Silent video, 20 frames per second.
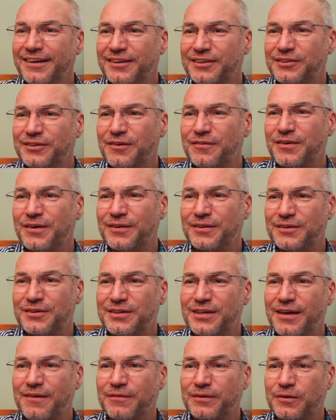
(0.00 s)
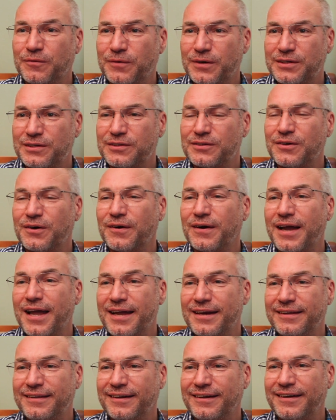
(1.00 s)
So if you understand what the risks are
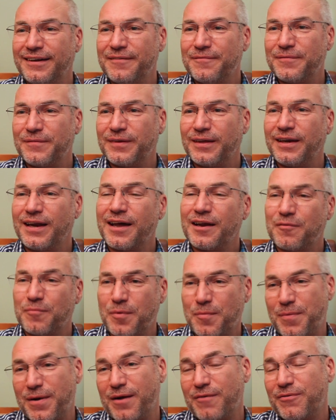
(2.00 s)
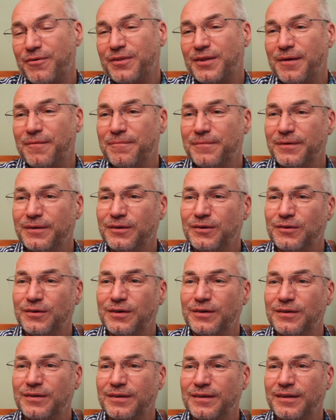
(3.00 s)
ahead of time and how to prepare for them, you
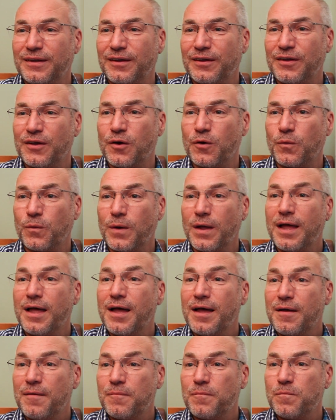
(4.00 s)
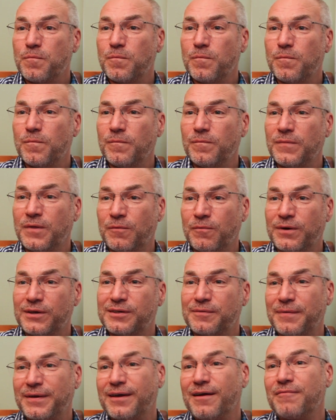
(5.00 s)
can, the
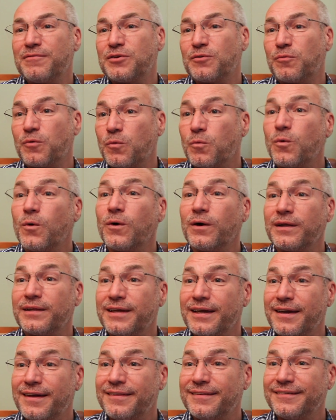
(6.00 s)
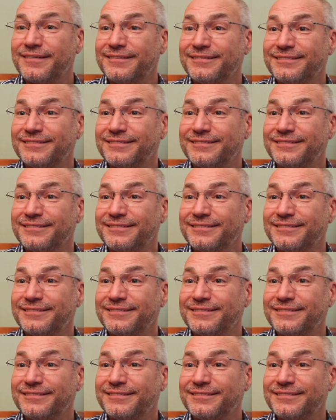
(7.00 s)
risk becomes a reward at the end.